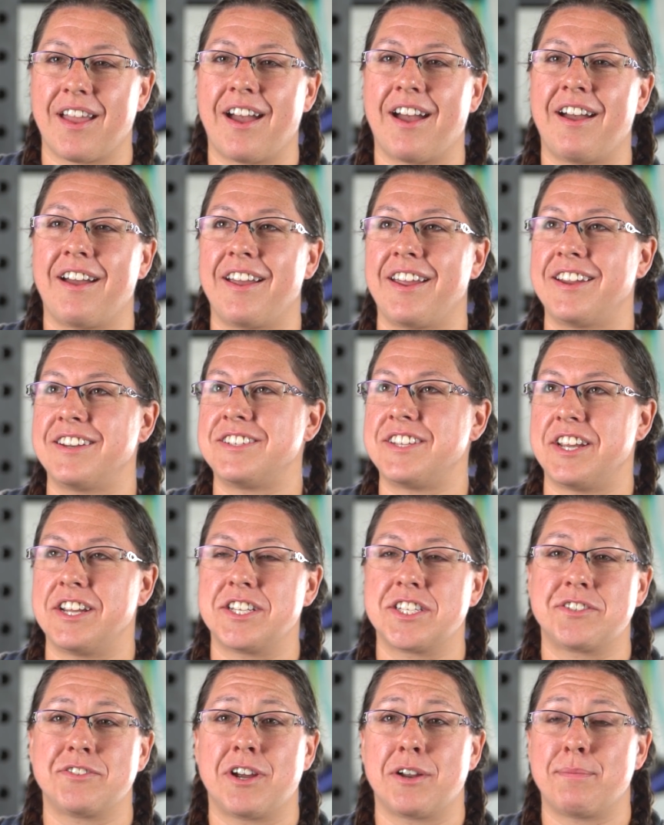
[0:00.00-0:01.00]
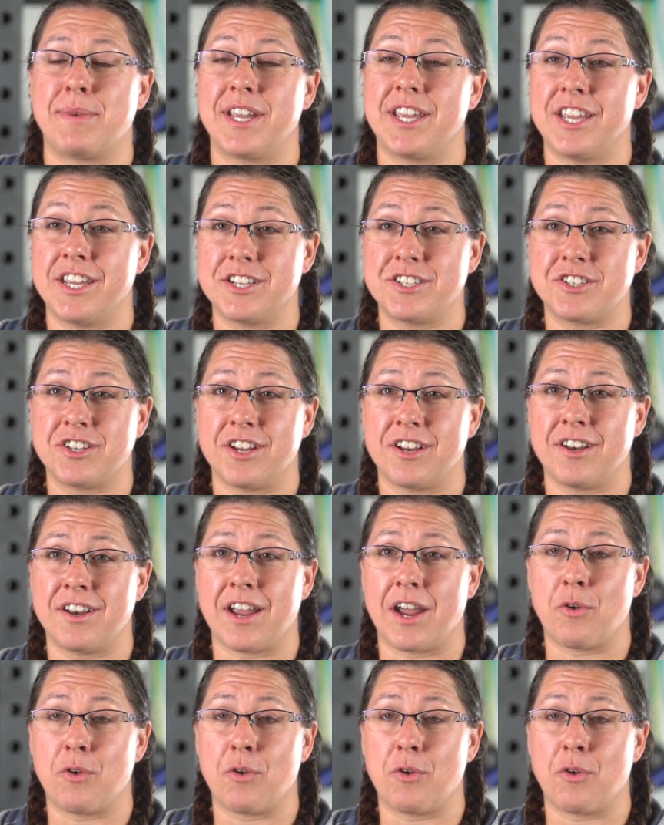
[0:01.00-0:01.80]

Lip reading: I dance around my kitchen.